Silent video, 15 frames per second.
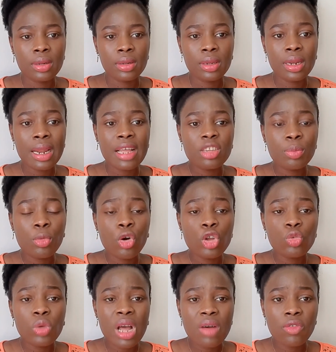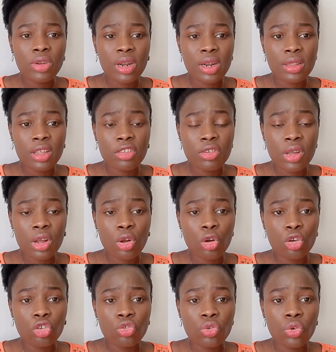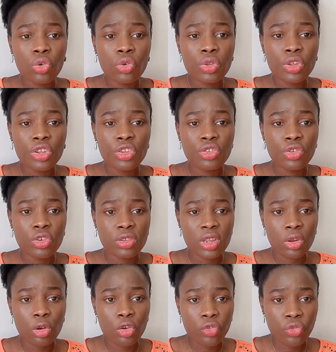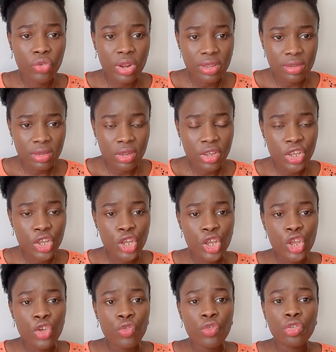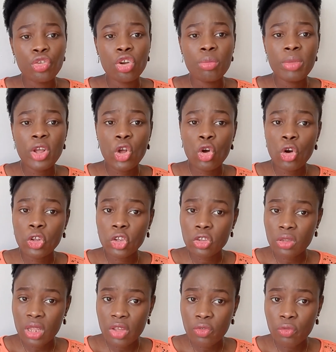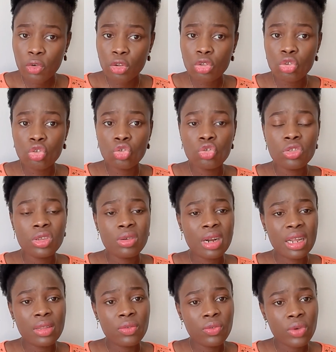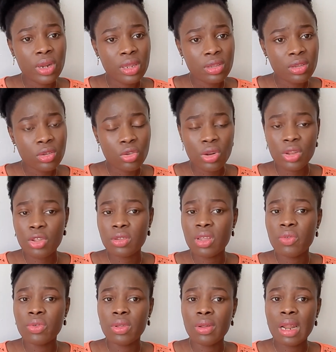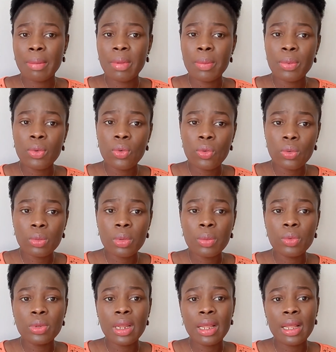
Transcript: last point we have, one of the things you can control is your circle of friends. If you do not make conscious effort to choose the right friends, surround yourself with the right people, people that